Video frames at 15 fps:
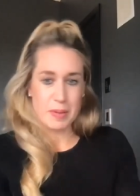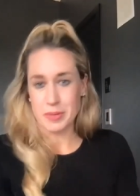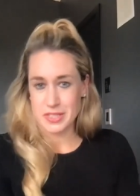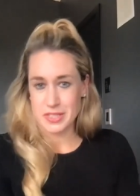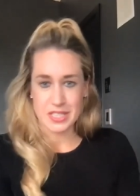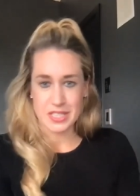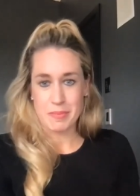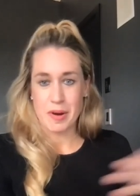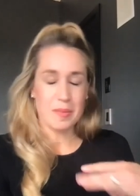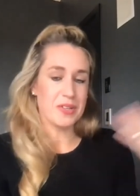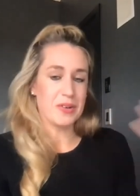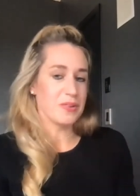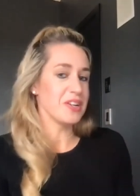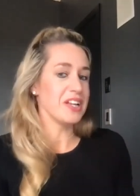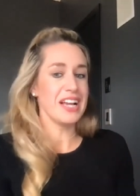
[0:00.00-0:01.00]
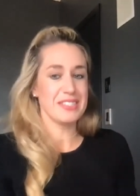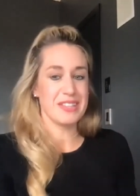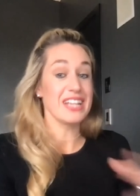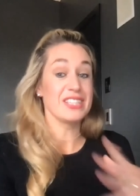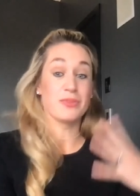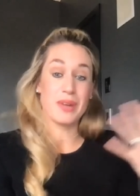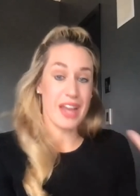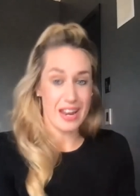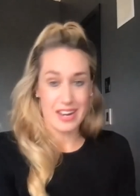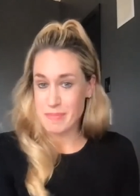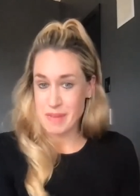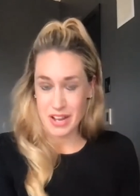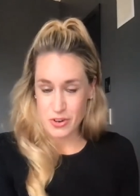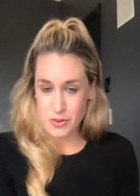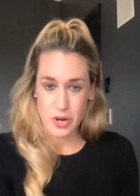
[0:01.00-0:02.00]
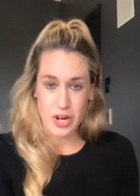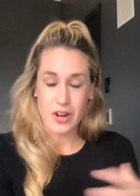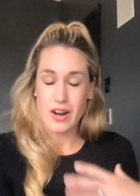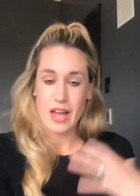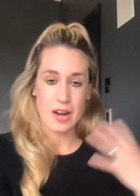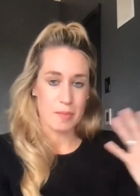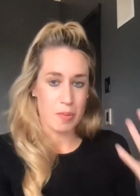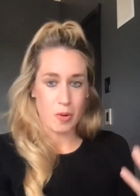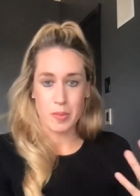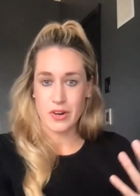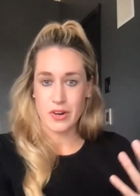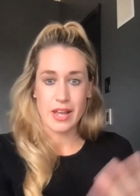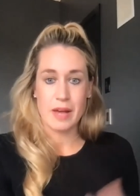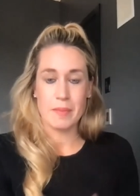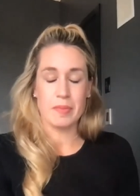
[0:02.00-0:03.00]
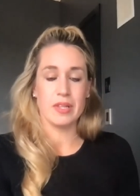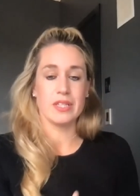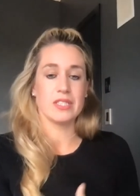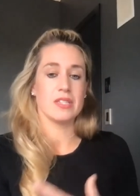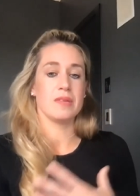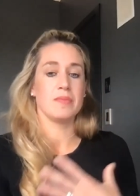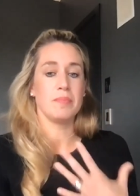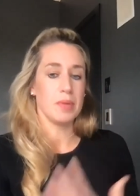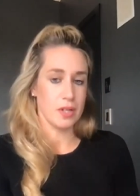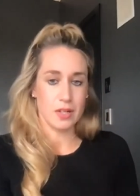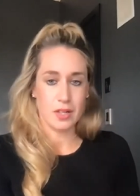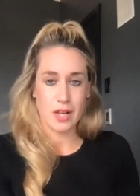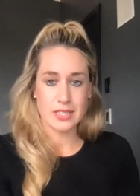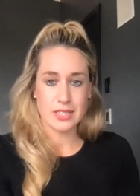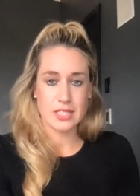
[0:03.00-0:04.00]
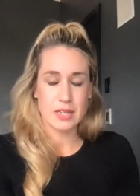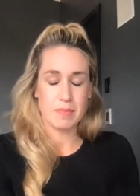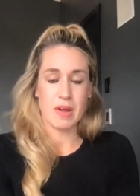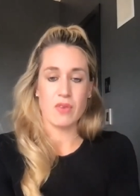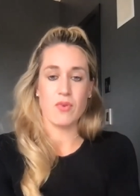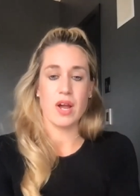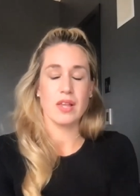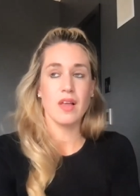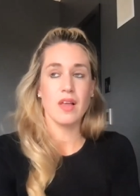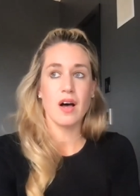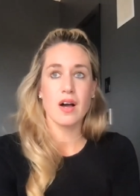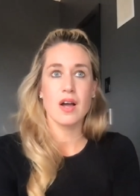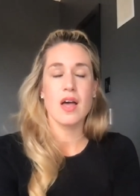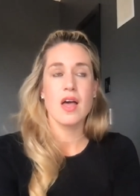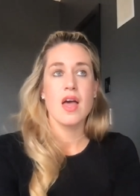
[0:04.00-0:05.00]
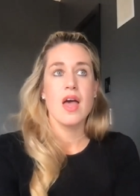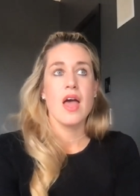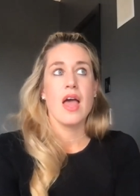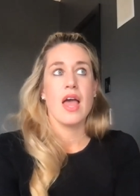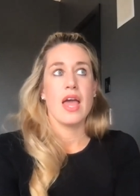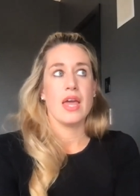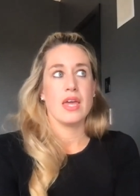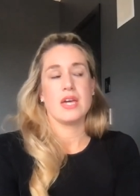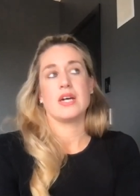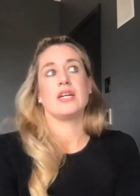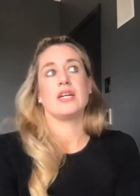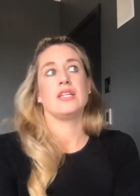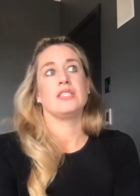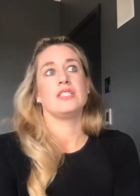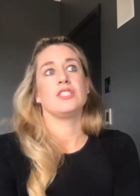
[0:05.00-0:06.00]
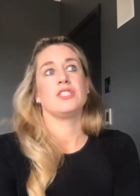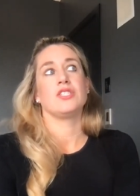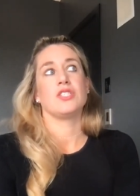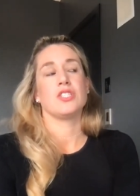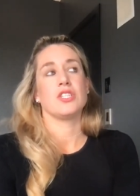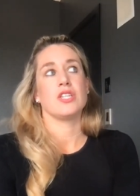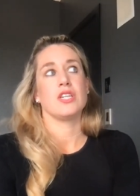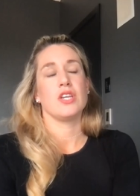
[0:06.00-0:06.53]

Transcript: people listening probably don't realize that's what ended my career. I had a pulmonary embolism, blood clots in my right lung, and